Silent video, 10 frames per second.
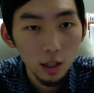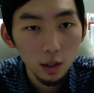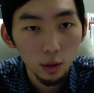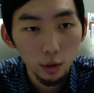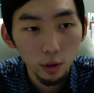
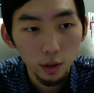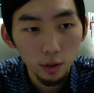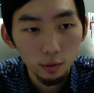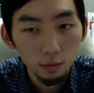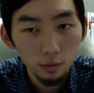or the
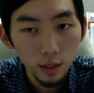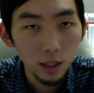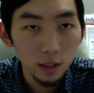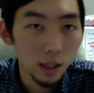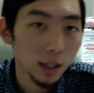
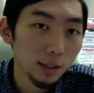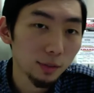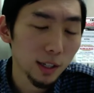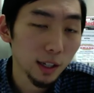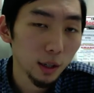next
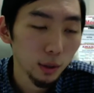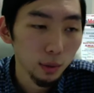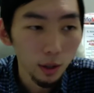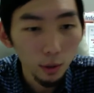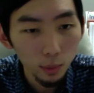video.
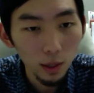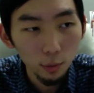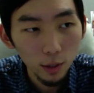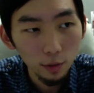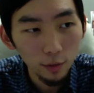
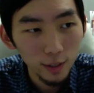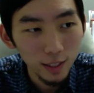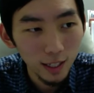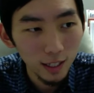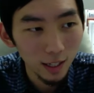When I
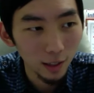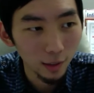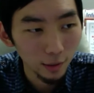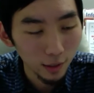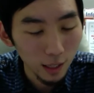see it,
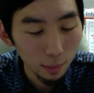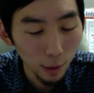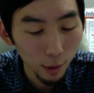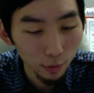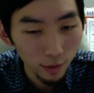I'll keep
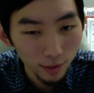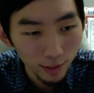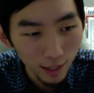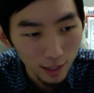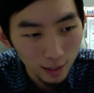note of it
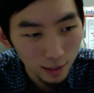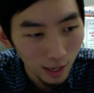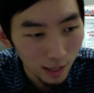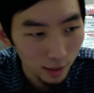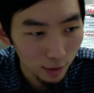and
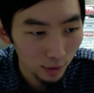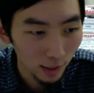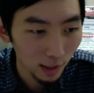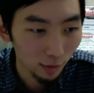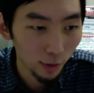answer it
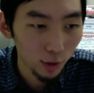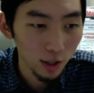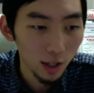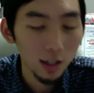in the future.